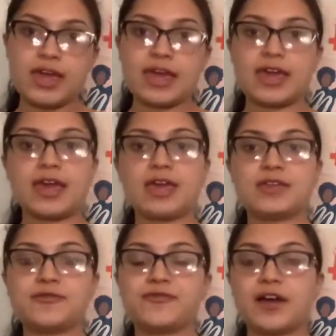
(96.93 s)

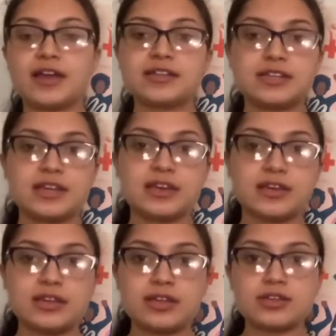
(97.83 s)
in finding
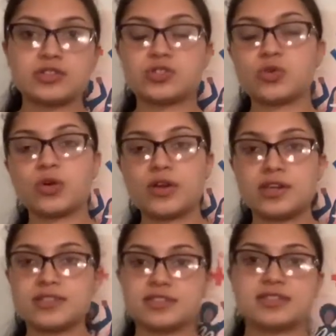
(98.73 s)

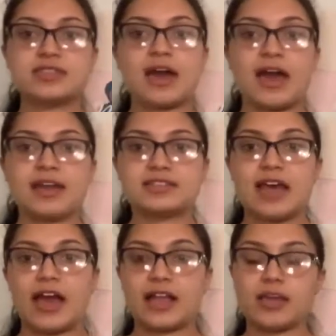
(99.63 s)
stories that
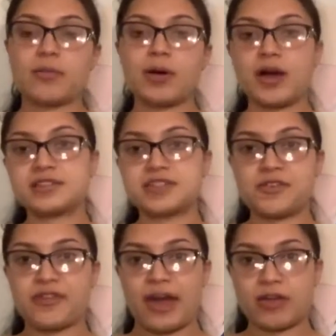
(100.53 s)
had a
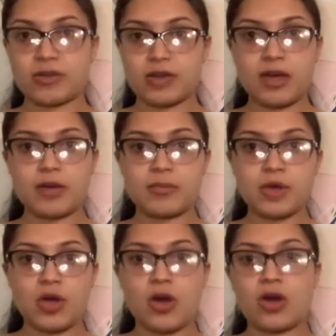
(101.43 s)
positive outcome
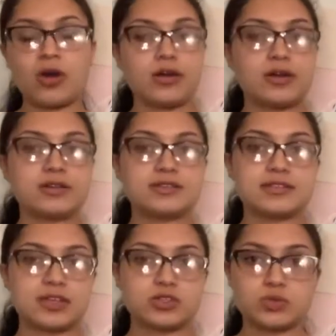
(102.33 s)
on
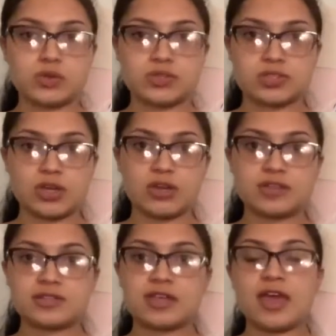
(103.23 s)
sexual
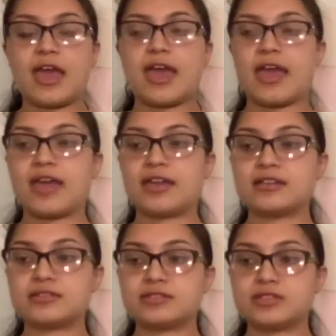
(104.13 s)
assaults
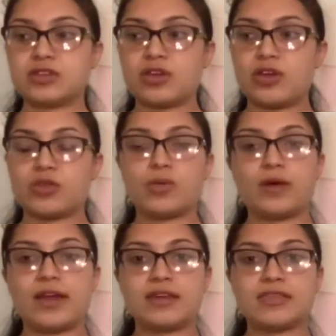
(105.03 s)
and the
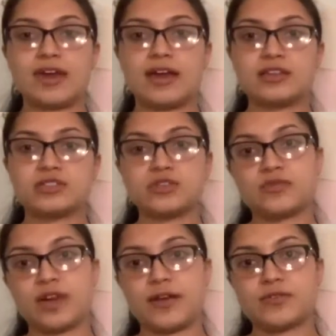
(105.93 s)
way that
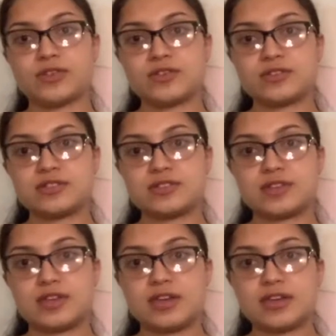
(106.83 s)
survivors
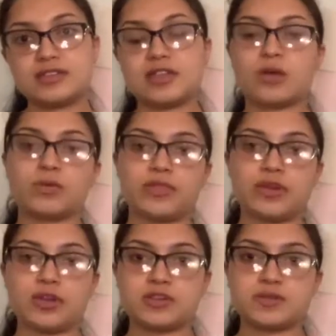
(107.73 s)
dealt with
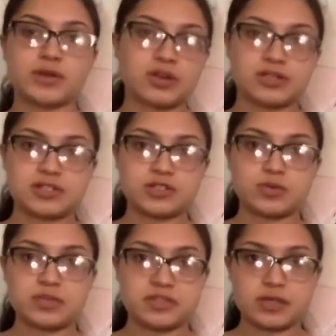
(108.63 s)
their experiences
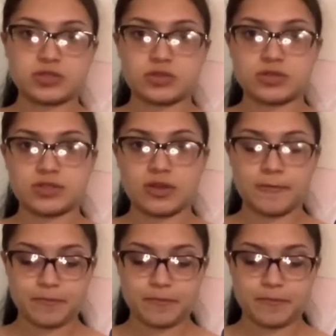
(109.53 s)
with sexual assault.